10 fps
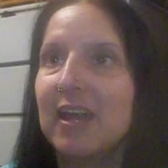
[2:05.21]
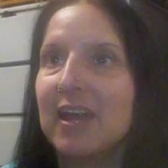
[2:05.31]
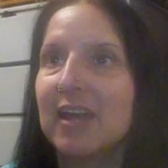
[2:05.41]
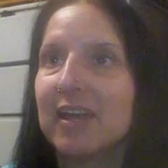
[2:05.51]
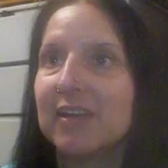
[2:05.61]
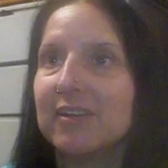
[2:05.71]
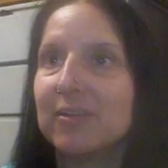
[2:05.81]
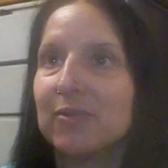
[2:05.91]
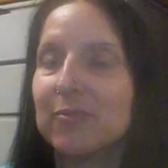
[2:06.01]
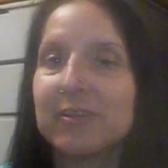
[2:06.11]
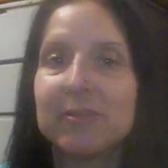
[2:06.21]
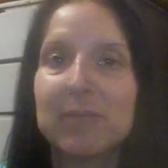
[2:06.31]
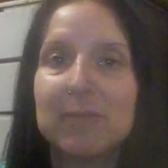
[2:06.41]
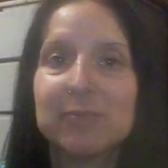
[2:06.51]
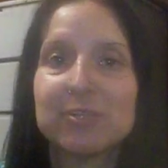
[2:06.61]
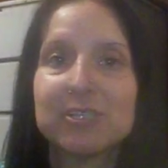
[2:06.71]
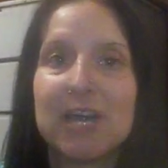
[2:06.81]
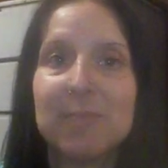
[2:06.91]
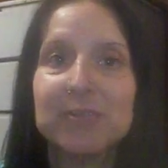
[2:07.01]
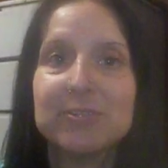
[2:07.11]
And one of the people just
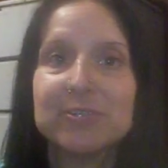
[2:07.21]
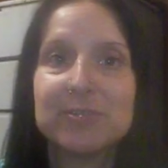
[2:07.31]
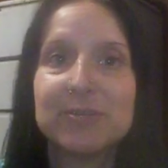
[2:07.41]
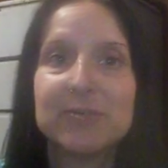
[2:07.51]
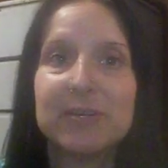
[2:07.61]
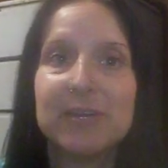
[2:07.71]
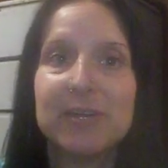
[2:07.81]
happened to,